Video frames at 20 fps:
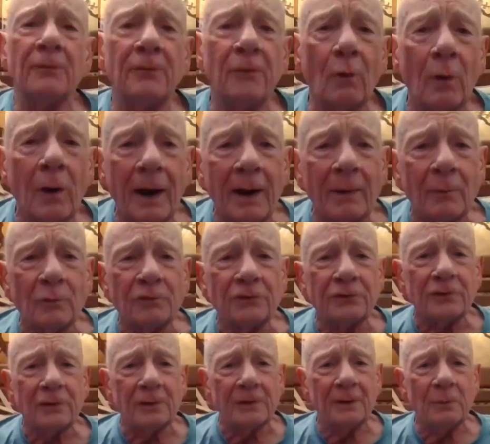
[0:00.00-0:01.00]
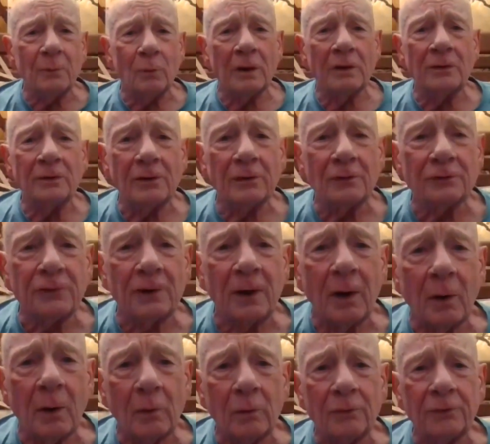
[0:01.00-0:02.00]
before I was 31 years
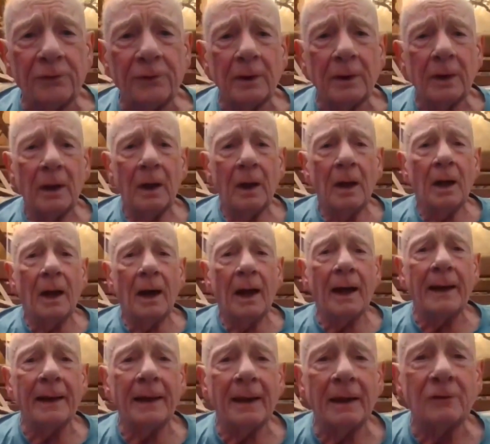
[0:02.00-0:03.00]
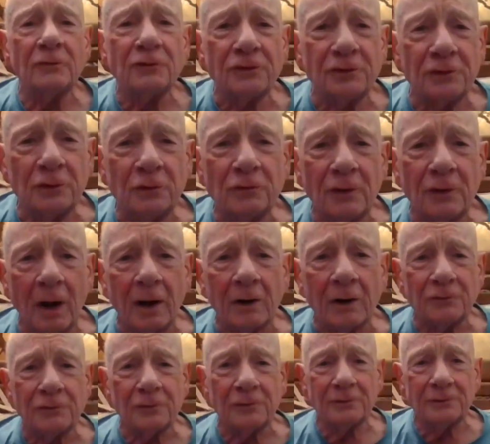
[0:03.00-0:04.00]
old, I had 2
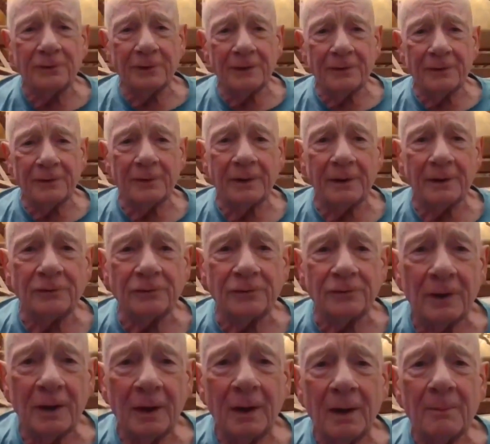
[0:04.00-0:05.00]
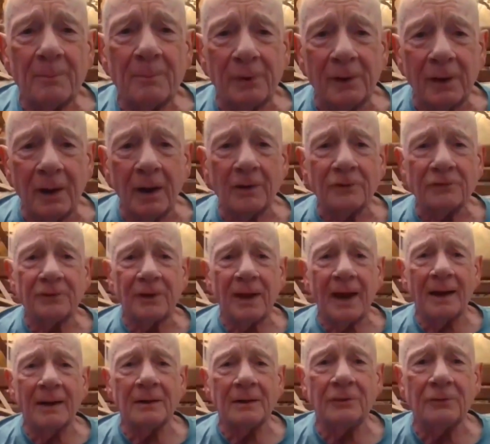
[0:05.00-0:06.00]
doctoral degrees,
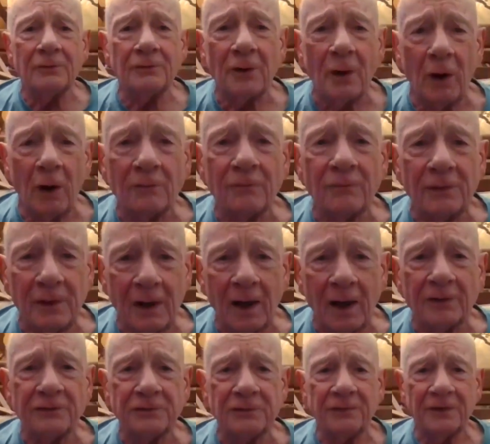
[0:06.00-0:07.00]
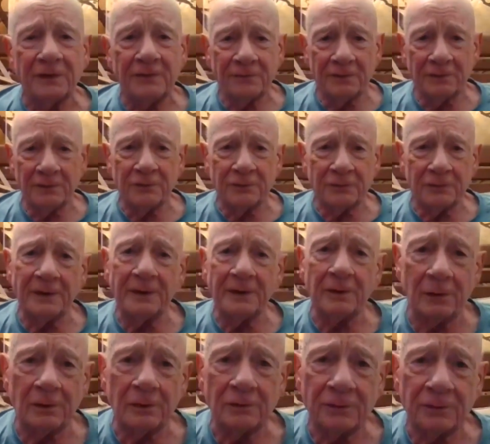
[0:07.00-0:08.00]
Plus, I taught philosophy for 3
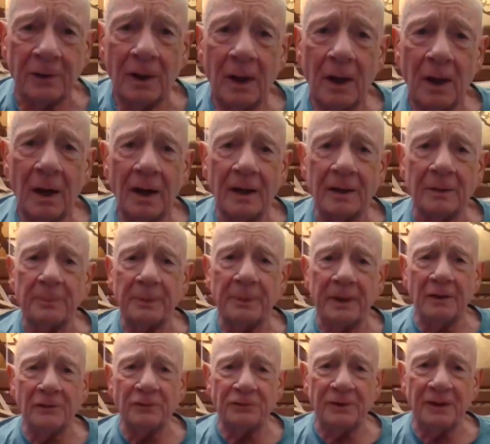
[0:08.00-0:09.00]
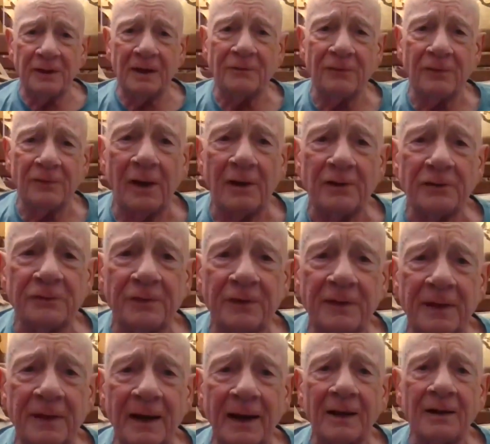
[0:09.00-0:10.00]
years. Had a PhD in
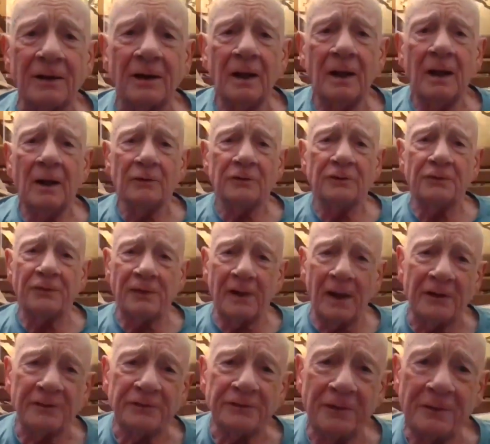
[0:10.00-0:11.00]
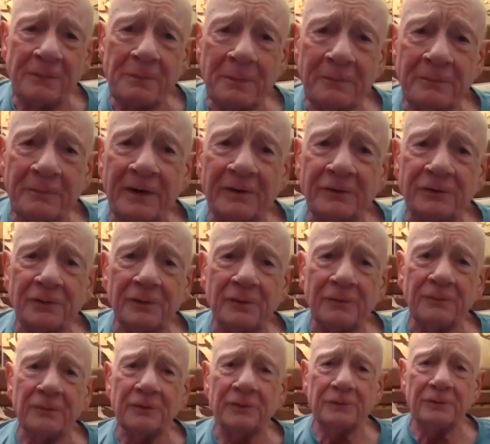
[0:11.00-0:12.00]
philosophy. Then I was a philosophy
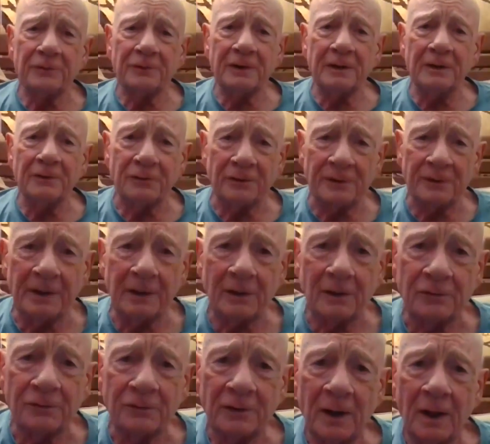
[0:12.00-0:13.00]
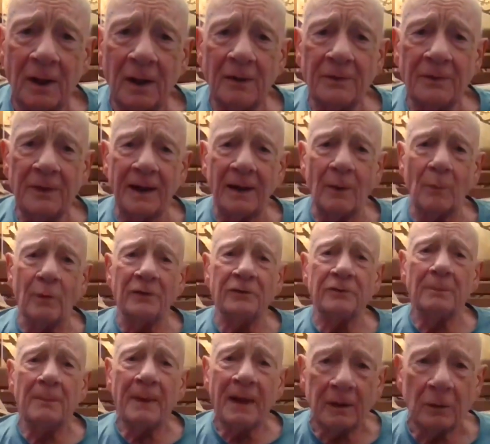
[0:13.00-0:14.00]
professor for three years. Then I
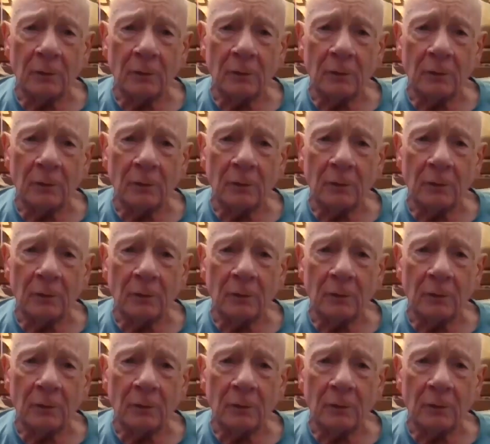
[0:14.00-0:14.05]
went to